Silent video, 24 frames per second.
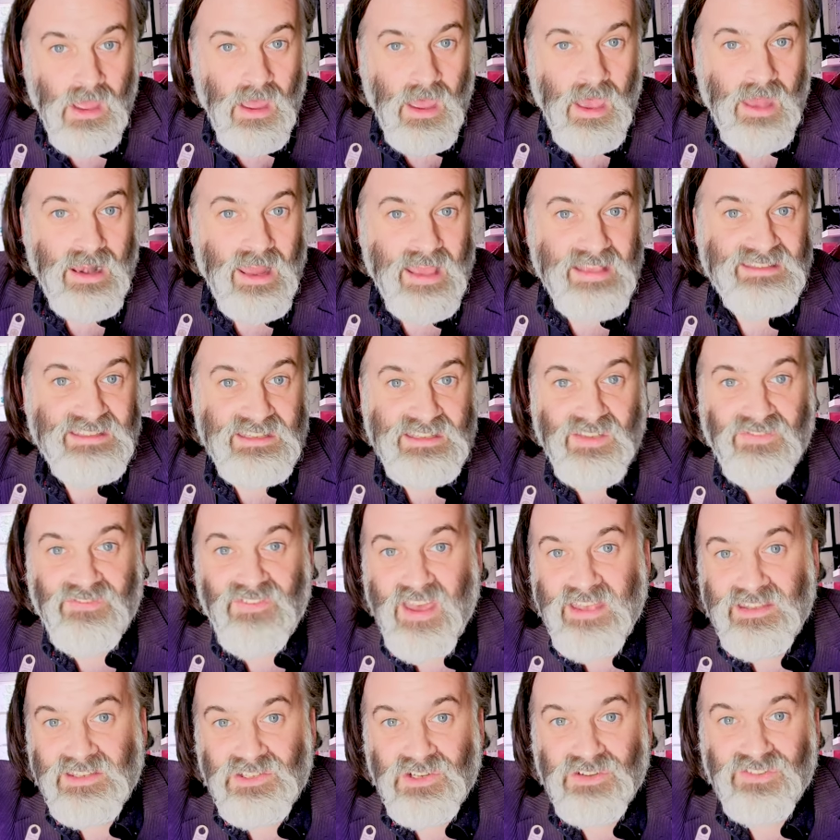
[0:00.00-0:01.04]
unless it's a
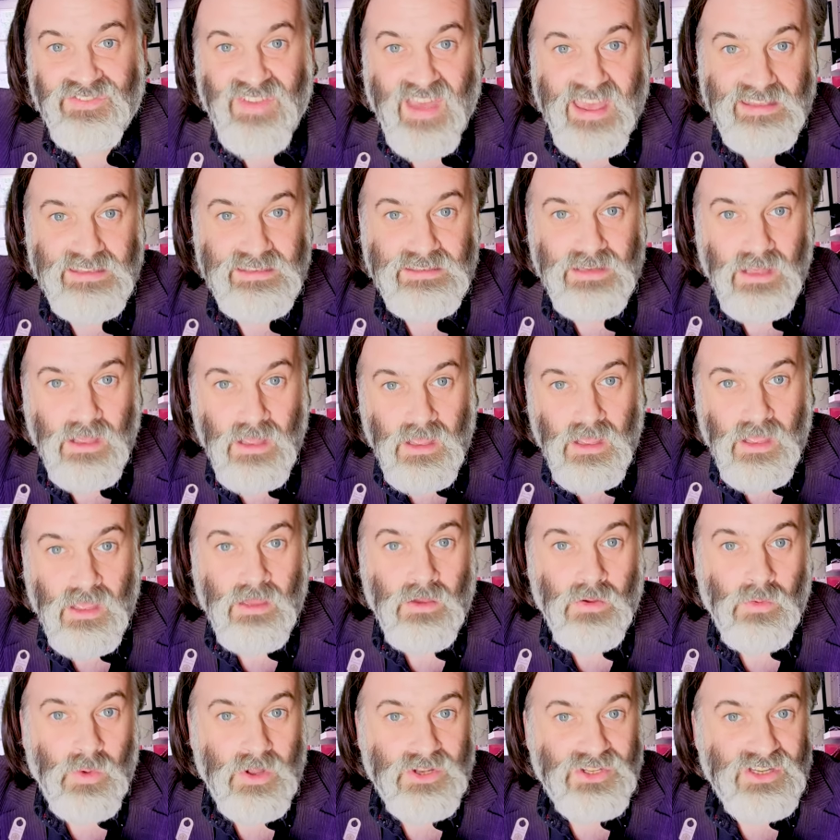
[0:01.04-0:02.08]
Fester Fest,
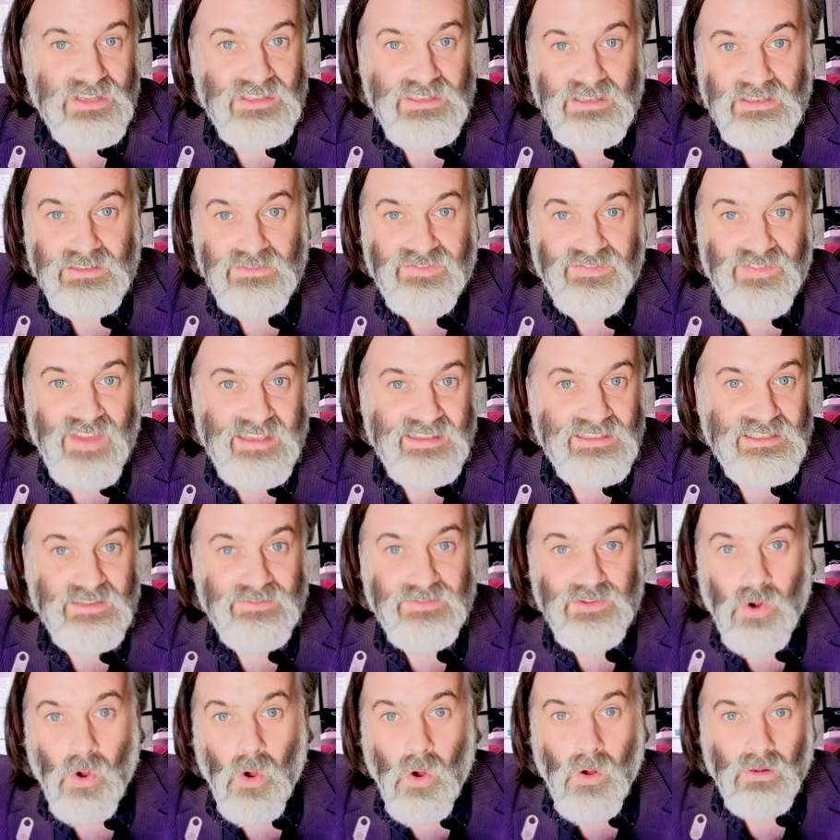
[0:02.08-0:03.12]
which isn't festive
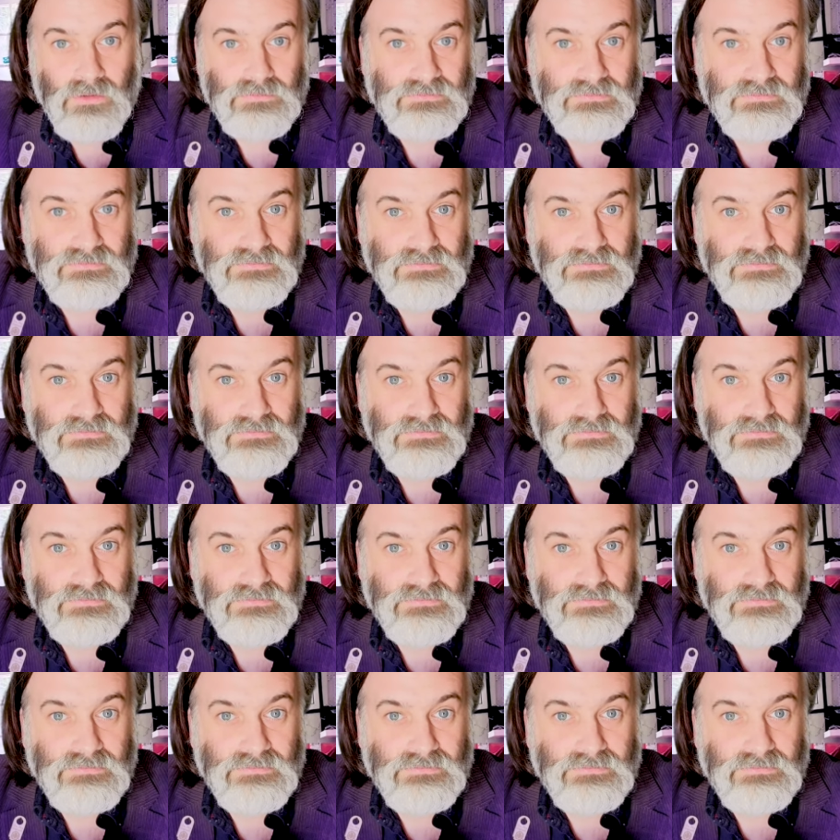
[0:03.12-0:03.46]
at all.